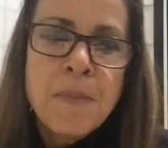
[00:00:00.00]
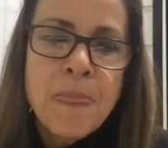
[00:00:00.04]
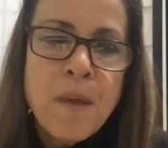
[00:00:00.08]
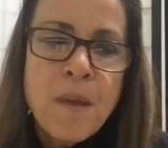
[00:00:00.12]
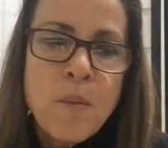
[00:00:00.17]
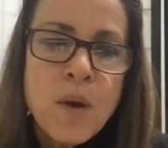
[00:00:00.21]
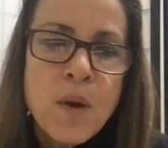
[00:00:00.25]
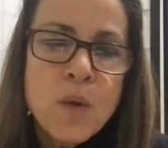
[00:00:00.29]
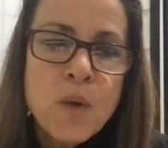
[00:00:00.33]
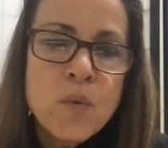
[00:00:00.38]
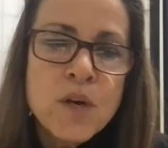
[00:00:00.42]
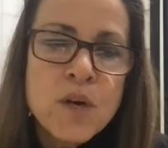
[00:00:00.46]

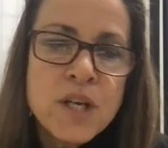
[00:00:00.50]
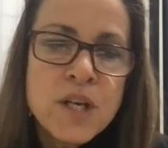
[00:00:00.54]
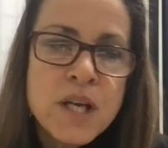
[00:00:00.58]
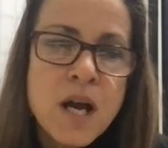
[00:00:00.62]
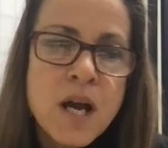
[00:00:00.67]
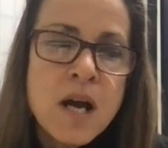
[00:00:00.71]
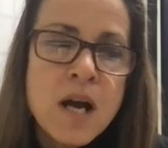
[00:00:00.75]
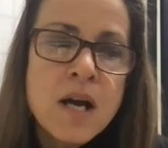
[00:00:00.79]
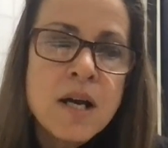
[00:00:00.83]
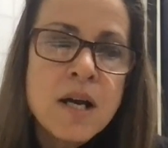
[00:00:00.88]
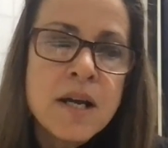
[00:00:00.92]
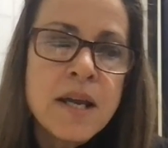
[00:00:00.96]
when we're
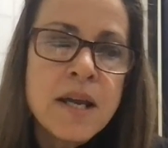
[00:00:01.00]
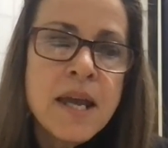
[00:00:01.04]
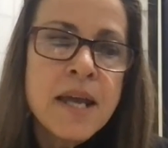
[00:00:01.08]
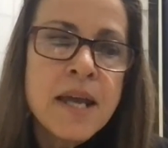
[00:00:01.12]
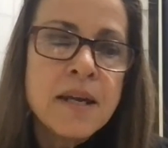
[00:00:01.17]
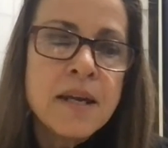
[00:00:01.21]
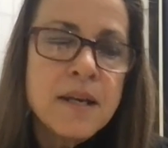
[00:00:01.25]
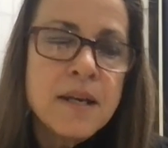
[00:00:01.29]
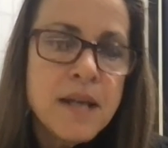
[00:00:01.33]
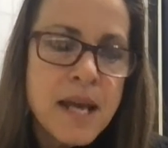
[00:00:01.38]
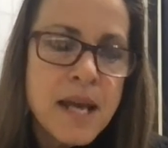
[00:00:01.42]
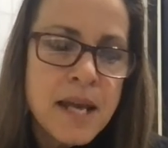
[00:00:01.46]
young,
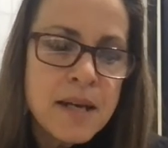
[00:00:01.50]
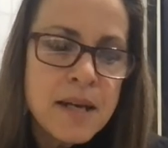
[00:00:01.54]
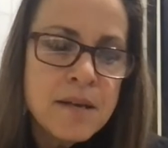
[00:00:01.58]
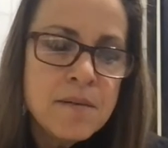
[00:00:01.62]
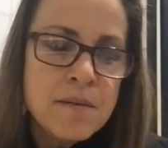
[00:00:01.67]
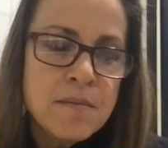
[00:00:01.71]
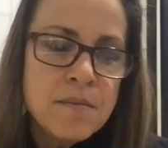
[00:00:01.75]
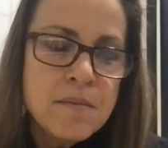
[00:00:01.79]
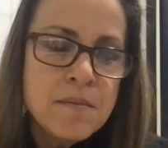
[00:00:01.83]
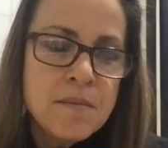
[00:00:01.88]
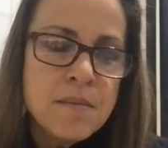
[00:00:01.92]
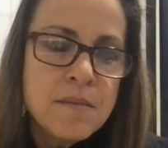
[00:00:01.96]
and
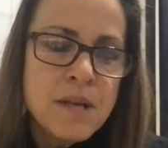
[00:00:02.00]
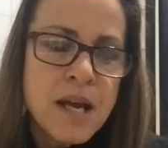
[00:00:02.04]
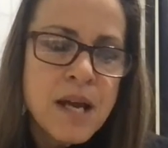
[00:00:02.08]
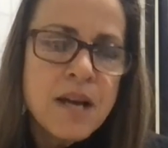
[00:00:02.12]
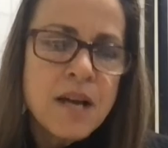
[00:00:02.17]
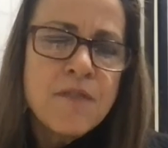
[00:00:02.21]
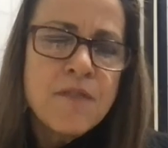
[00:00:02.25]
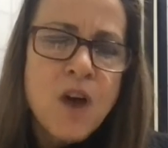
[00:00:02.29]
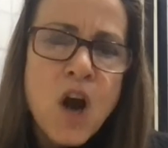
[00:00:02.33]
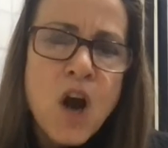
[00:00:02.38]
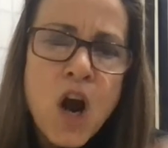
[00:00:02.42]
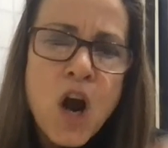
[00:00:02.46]
kind
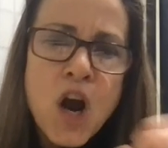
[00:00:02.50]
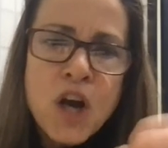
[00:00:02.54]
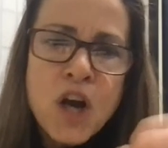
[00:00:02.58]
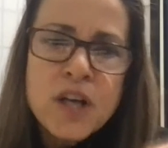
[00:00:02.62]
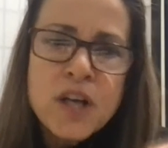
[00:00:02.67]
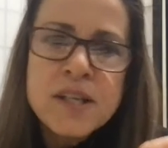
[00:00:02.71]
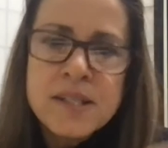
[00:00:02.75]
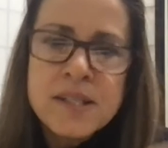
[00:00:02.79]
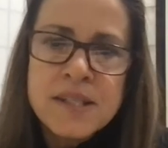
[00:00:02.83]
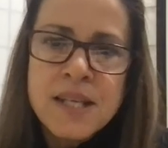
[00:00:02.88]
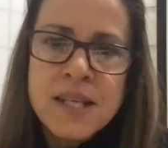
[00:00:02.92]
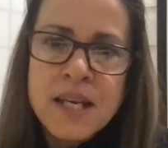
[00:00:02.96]
of
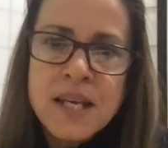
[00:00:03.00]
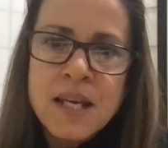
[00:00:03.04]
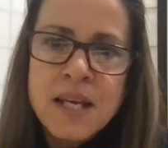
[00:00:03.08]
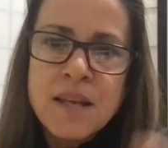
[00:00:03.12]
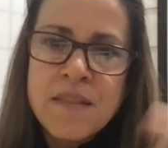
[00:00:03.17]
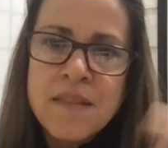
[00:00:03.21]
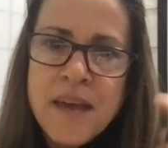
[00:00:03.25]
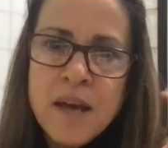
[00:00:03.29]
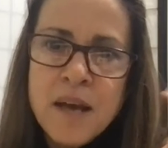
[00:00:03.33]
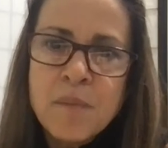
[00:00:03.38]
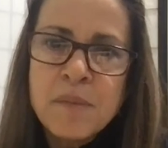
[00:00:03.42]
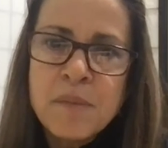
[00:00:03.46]
harnessing
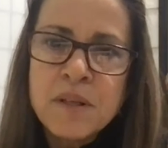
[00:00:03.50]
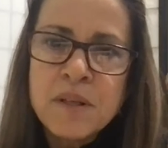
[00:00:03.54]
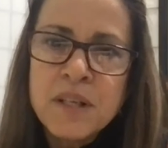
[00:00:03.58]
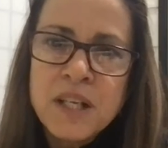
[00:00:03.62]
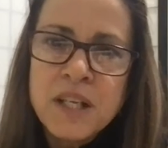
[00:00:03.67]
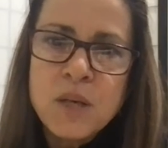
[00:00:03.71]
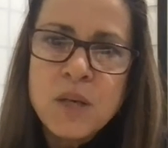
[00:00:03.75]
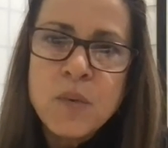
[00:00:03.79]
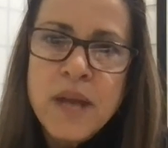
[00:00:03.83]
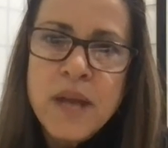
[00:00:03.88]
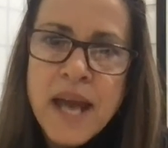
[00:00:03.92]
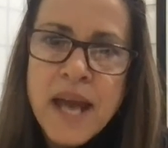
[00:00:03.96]
that
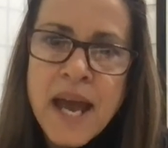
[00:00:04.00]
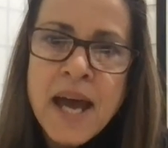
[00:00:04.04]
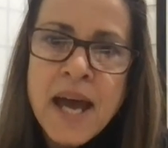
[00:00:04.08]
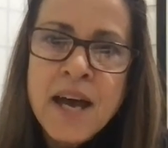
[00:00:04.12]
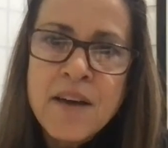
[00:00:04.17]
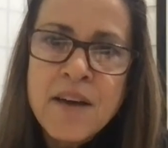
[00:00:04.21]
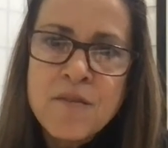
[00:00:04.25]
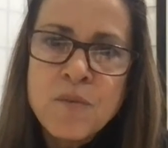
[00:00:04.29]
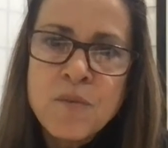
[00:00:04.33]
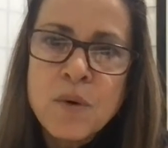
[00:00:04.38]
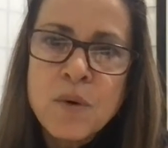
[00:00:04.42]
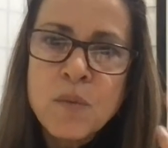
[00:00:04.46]
ability we
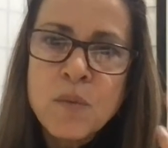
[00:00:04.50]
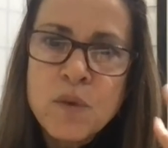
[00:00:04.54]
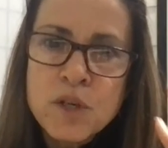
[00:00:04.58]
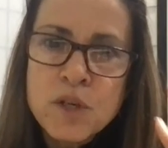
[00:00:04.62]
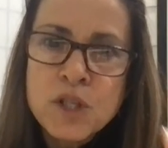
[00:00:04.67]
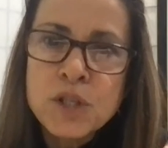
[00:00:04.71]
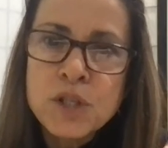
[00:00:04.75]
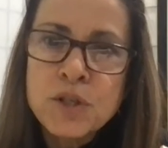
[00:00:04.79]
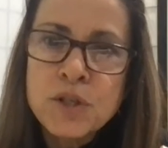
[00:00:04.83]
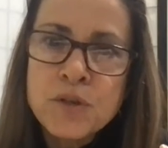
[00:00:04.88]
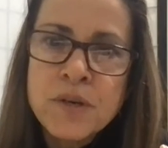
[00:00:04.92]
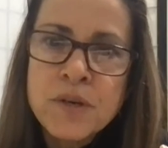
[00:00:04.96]
have when we're
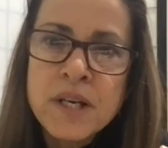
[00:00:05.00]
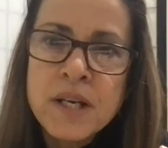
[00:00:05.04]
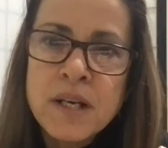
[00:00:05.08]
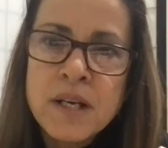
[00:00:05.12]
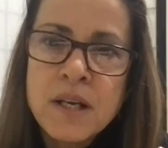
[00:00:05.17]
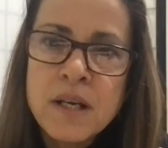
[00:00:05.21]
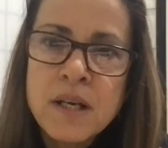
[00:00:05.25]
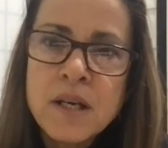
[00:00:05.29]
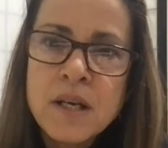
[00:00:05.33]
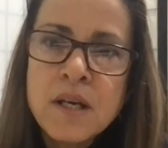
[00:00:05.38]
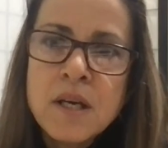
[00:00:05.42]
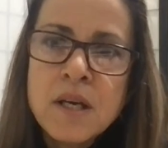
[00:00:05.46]

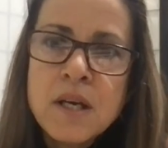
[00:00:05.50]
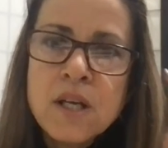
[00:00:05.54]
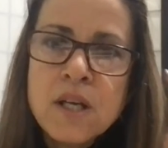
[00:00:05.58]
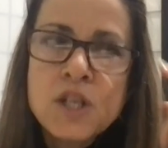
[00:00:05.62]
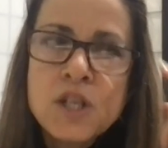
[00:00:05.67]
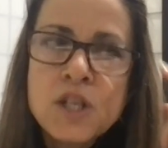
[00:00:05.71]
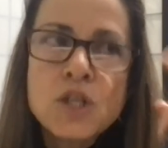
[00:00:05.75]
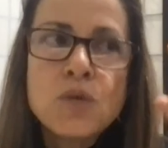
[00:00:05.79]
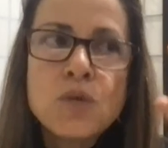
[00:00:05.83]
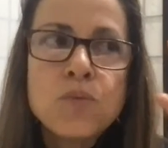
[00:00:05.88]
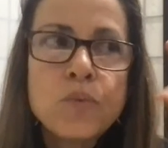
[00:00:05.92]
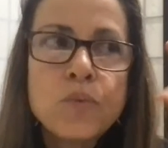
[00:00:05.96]
children
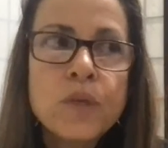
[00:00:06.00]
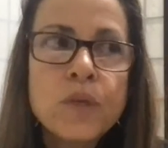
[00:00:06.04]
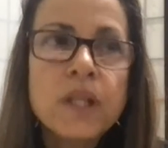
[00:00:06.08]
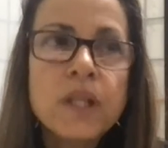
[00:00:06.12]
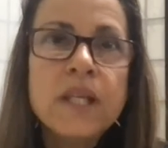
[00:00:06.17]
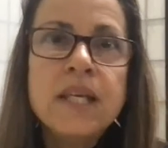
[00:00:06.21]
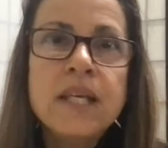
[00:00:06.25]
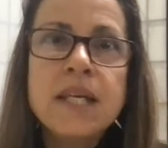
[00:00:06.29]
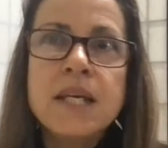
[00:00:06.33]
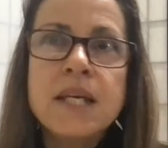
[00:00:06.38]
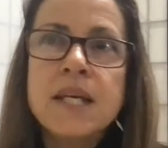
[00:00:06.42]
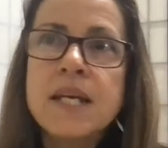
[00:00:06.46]
to
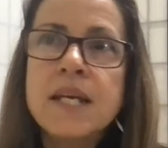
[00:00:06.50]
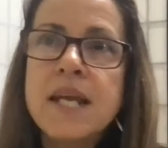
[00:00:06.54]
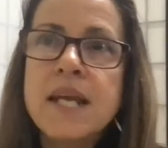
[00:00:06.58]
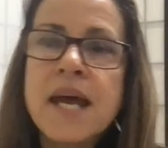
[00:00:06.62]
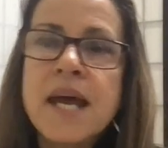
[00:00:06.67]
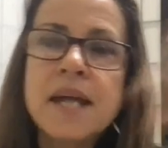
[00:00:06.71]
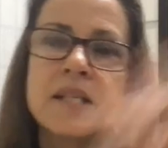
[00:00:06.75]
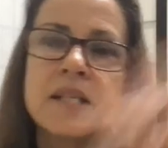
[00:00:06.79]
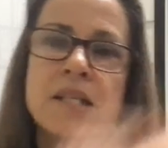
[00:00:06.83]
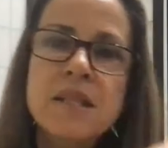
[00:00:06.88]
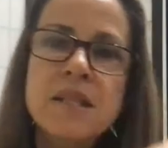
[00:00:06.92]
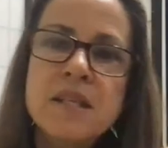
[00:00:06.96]
really
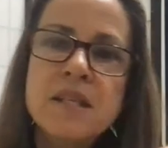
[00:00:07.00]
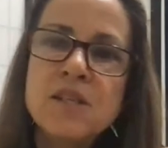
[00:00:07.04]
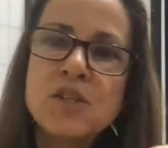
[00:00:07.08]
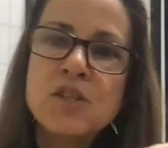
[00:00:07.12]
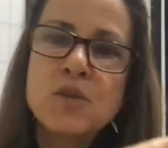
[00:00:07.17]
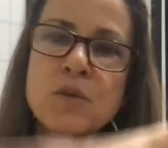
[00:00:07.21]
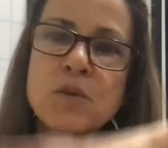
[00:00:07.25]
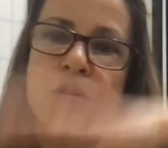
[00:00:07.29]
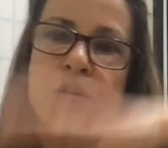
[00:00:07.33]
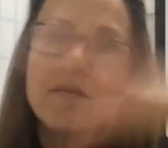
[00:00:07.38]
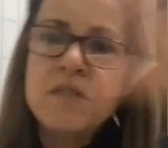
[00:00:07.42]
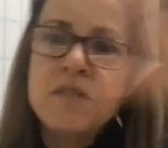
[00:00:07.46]
connect these
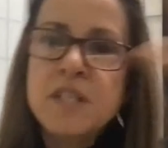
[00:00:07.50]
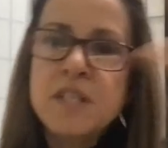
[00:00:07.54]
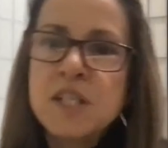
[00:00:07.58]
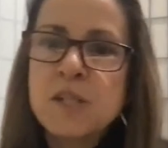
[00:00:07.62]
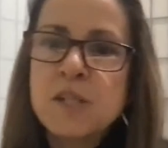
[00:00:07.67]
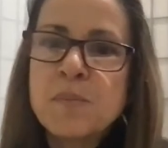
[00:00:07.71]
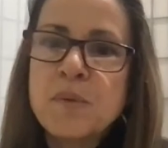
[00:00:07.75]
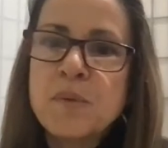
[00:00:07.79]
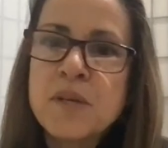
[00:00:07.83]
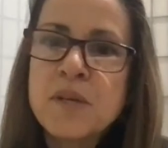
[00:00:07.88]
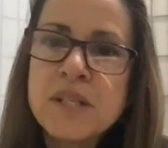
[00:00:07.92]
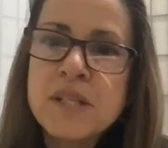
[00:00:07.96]
sort of
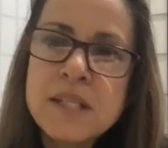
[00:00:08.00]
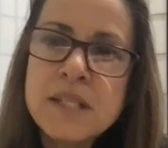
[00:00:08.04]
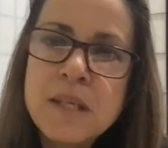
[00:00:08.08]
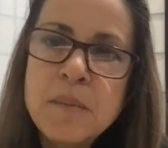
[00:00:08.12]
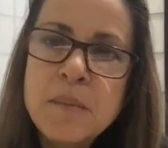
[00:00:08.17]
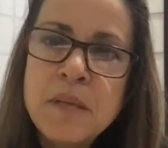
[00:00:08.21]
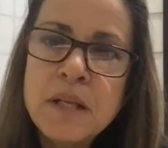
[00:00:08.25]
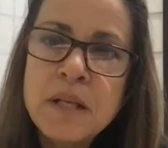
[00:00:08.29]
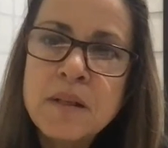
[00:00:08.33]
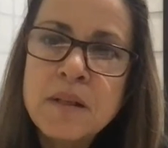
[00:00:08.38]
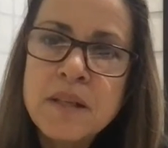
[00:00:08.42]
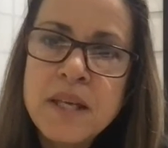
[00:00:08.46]
disparate,
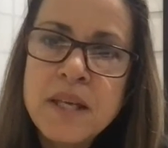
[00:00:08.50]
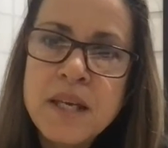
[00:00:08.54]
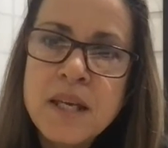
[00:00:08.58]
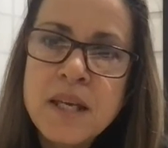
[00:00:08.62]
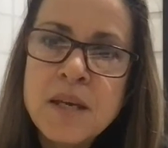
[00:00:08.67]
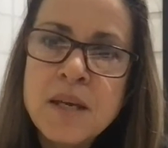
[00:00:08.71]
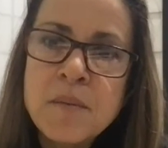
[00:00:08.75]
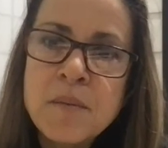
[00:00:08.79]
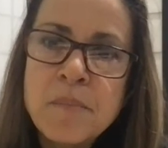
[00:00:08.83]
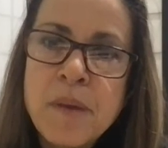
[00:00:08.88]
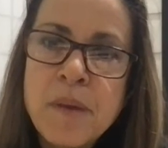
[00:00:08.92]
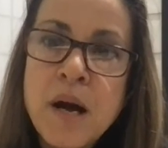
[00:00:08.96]
seemingly
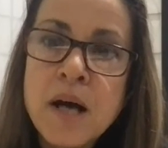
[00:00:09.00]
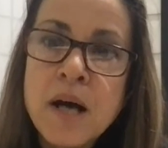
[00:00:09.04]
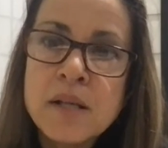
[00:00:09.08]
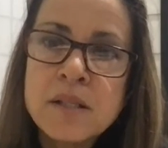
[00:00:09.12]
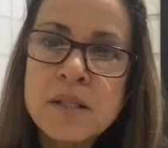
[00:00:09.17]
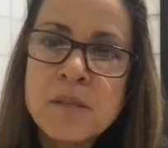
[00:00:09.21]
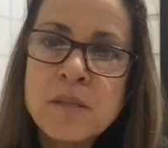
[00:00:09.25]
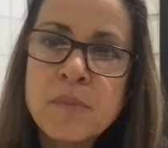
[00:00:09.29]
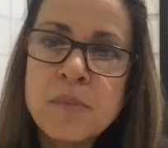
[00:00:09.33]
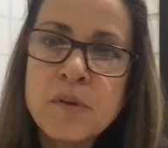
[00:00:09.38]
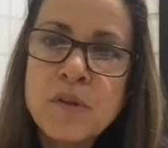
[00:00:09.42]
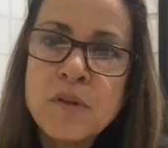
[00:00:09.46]

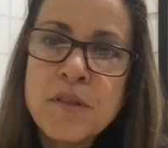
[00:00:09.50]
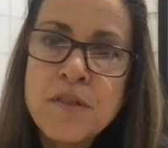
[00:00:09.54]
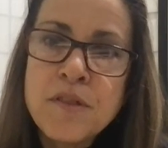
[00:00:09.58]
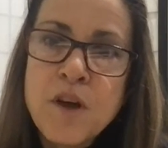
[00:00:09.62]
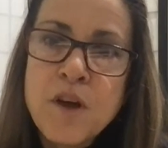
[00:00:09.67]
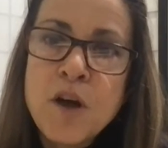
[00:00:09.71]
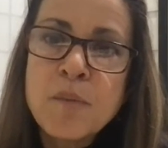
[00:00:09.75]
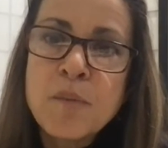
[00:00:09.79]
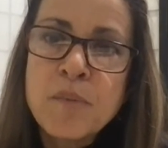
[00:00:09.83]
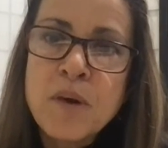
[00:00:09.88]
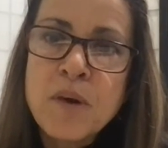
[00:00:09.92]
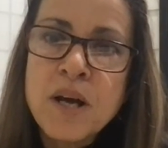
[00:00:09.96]
impossible
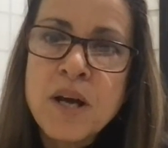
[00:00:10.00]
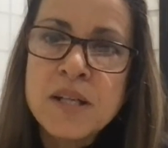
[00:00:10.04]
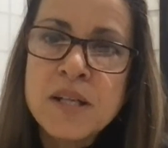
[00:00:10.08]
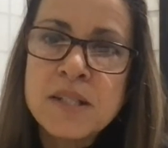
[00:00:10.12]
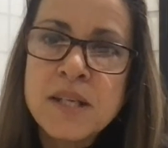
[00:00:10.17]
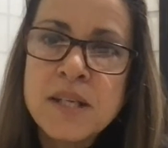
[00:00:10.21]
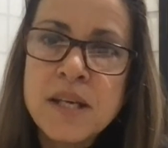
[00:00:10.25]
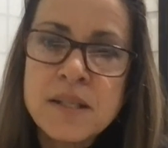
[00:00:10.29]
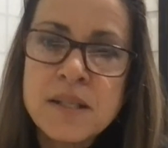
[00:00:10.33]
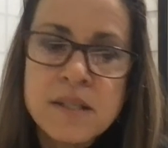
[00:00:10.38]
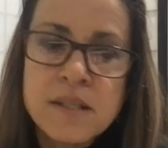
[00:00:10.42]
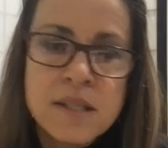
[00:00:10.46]
thought
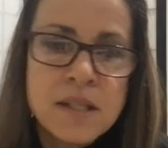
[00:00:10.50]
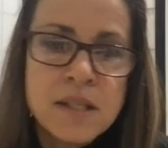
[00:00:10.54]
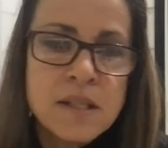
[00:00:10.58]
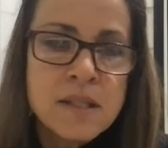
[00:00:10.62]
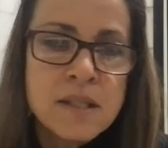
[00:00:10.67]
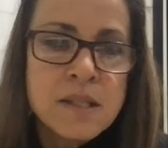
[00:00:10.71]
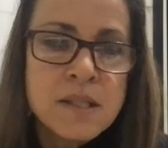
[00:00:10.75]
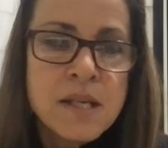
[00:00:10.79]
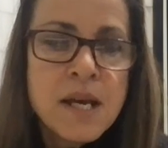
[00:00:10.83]
processes,